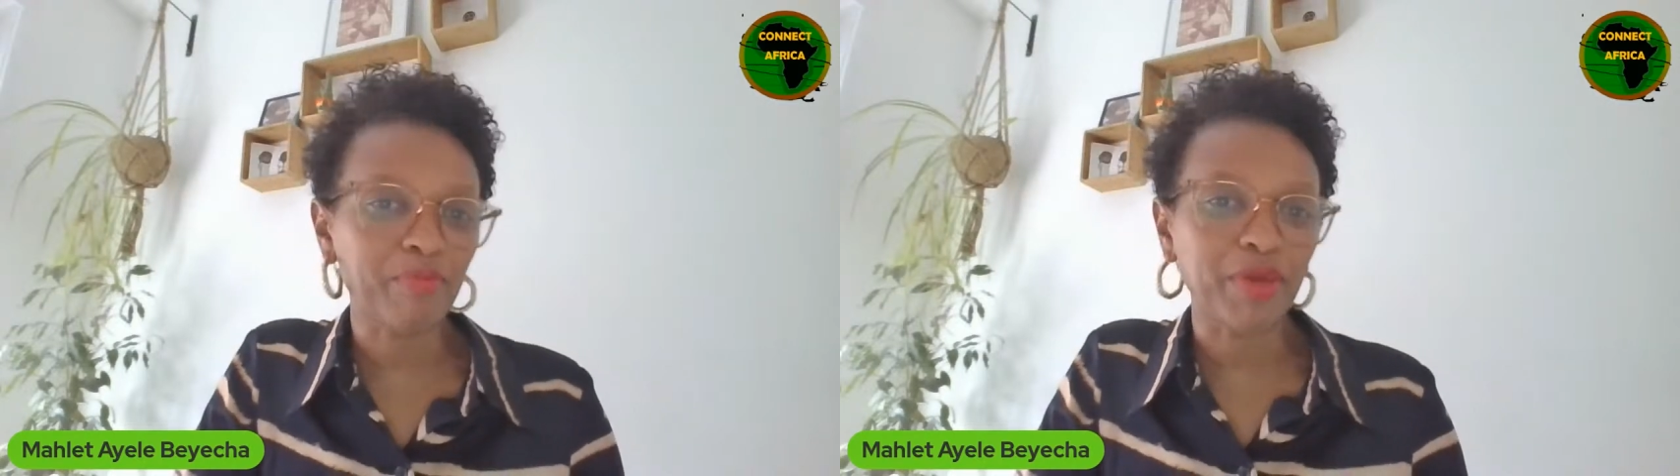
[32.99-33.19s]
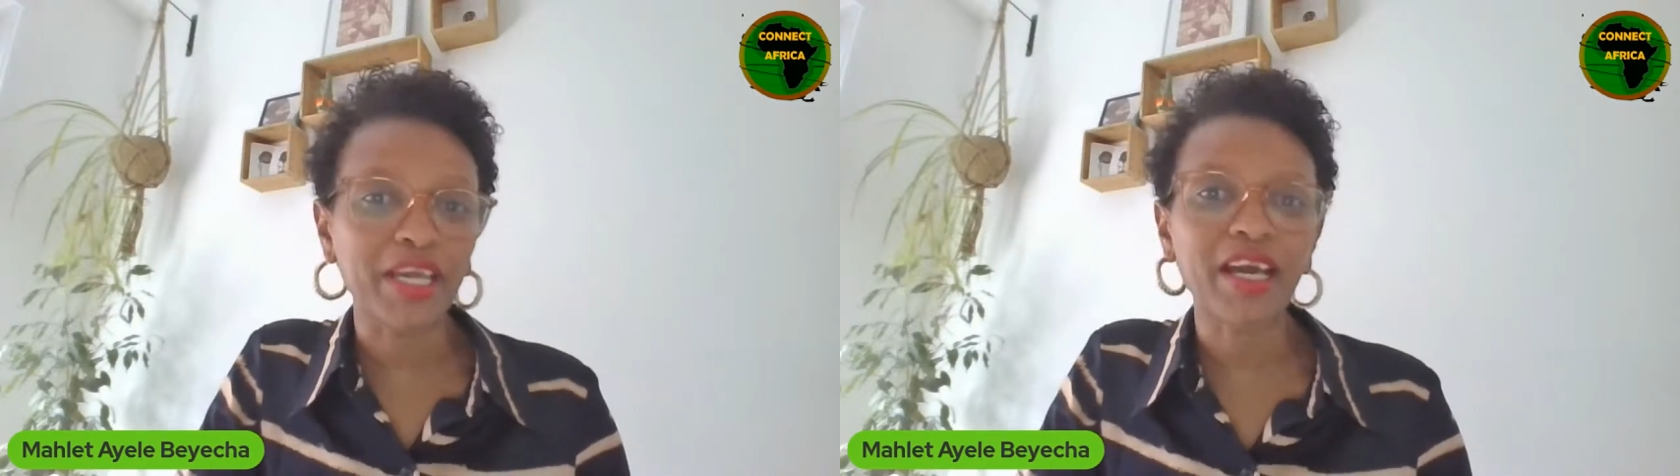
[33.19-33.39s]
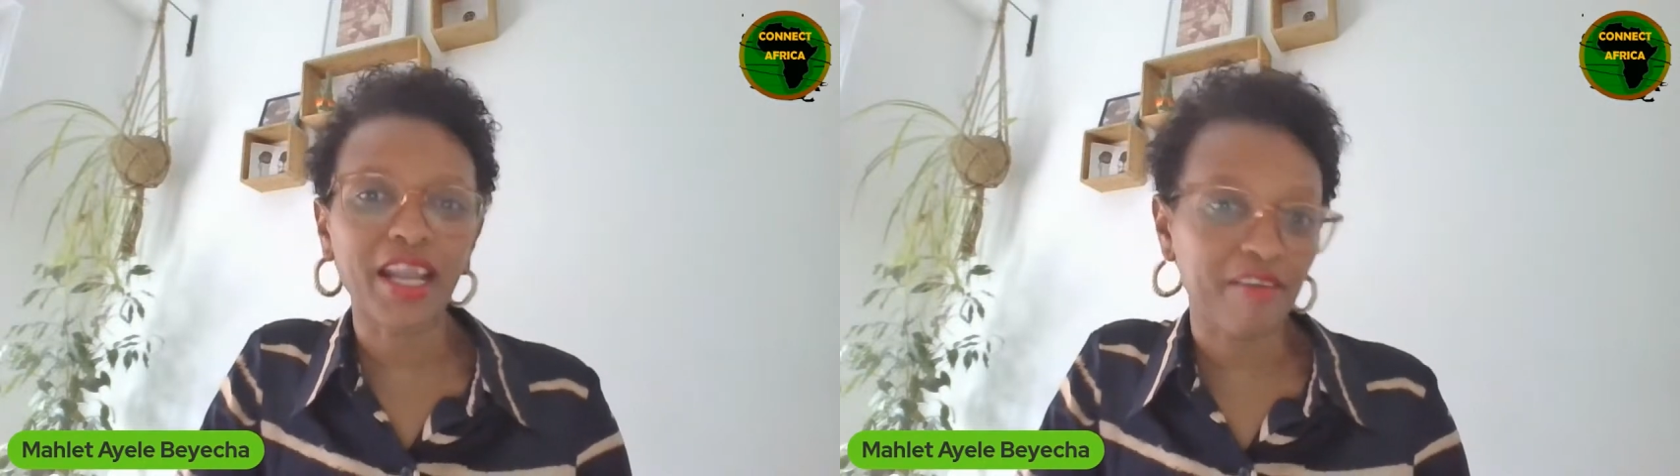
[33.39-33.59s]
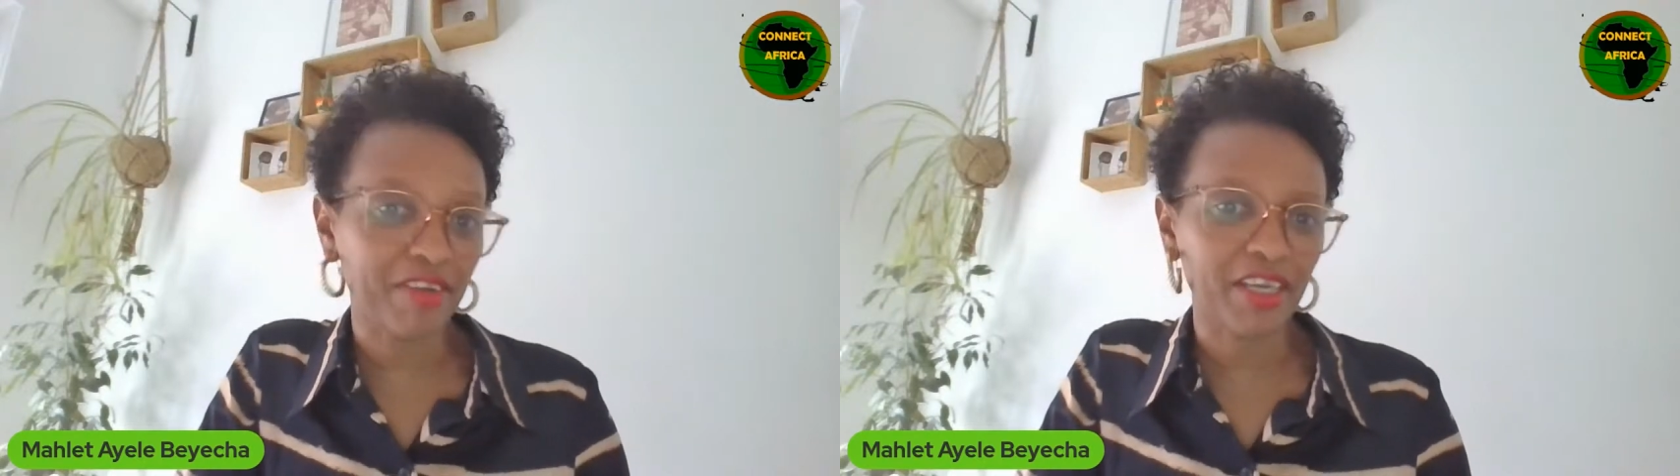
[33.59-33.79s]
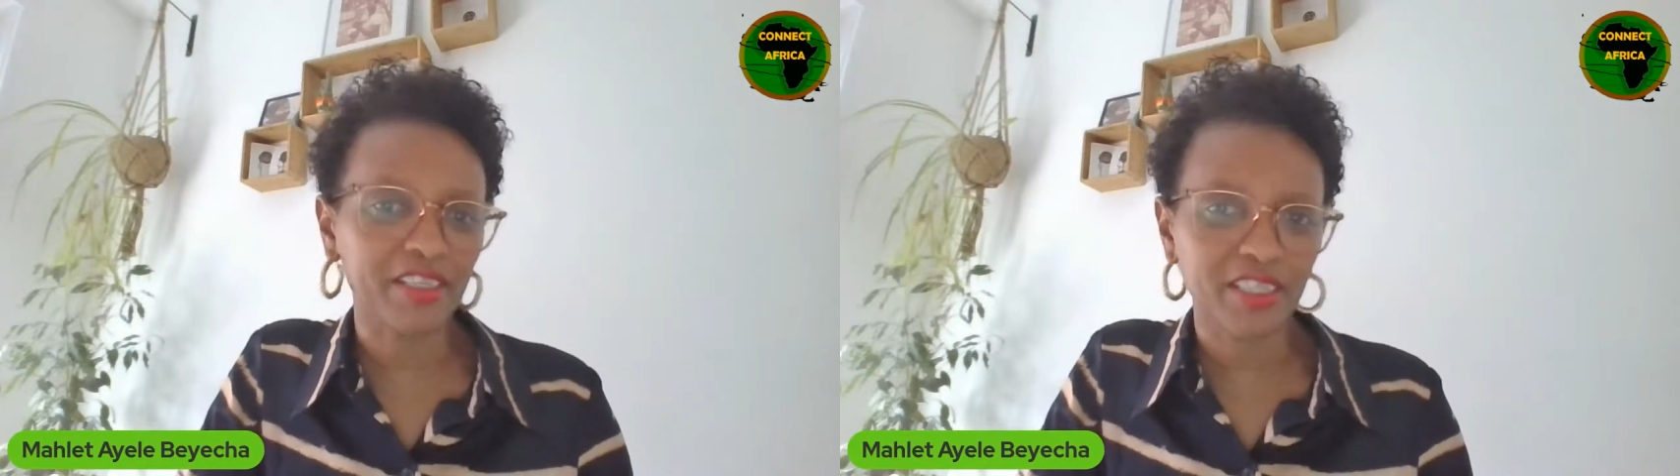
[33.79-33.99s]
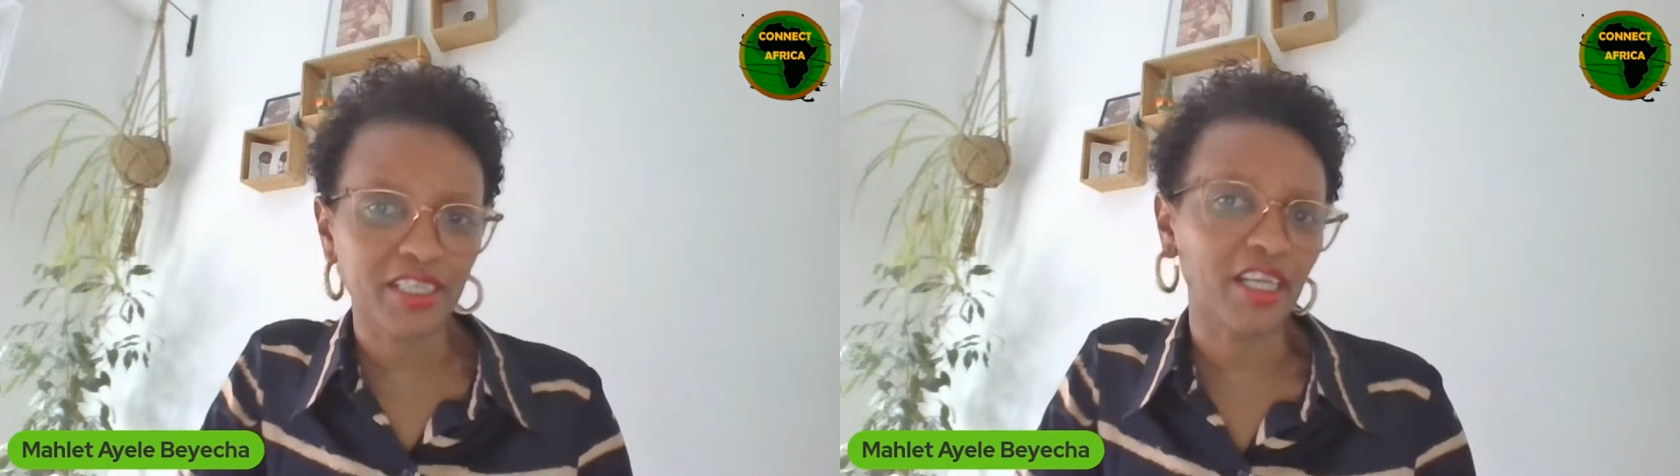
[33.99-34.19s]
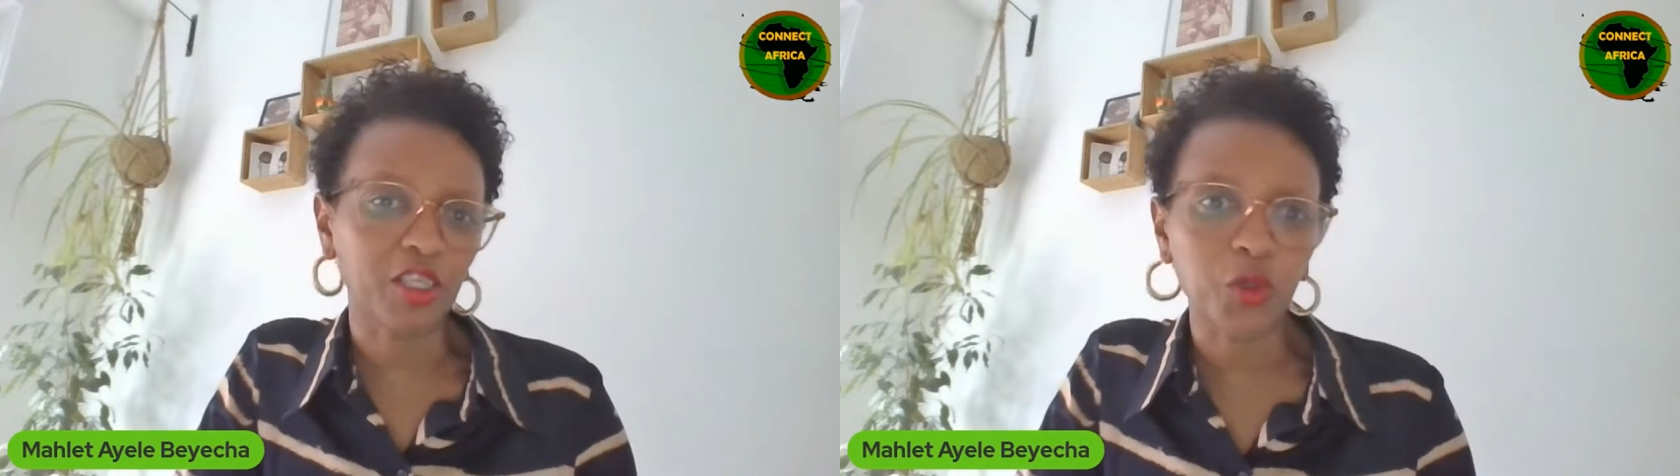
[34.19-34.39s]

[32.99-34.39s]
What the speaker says: being an African descendant,